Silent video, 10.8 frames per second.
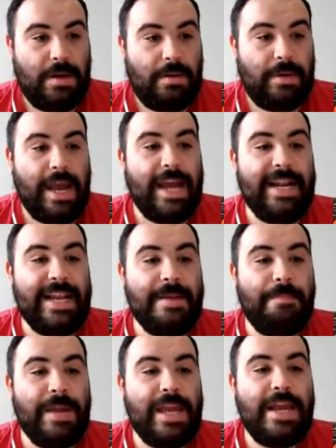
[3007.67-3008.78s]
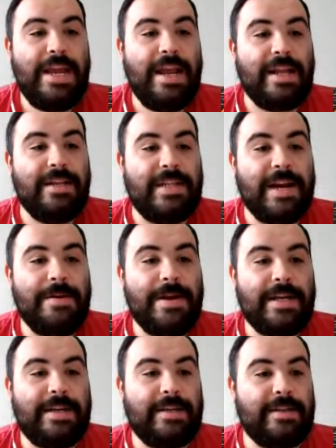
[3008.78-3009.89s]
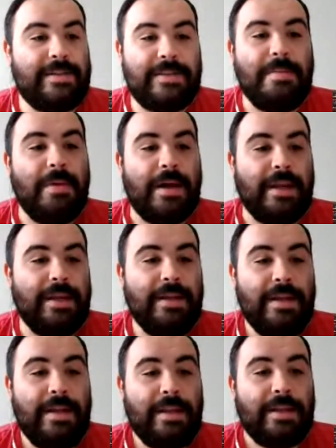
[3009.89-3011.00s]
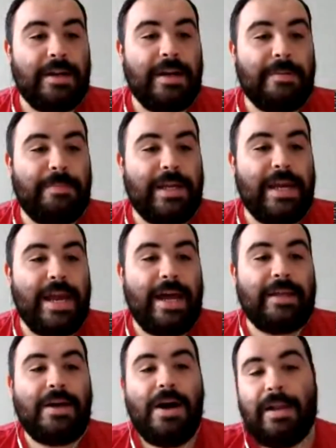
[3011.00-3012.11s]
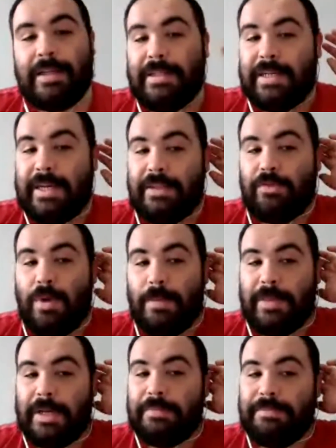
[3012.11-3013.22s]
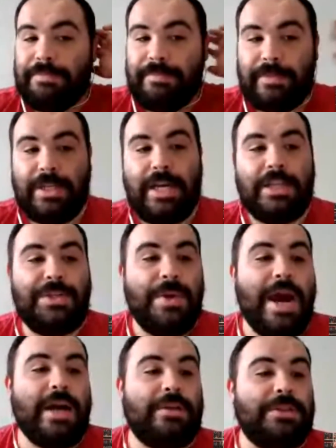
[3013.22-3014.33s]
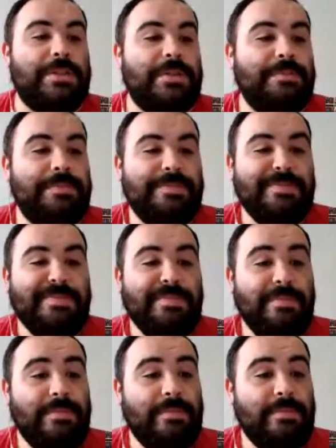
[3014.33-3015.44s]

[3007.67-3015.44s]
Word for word: Yeah. Andy Bean and Derek somebody, they're going to play Alec Holland and Swamp Thing. So you got two actors.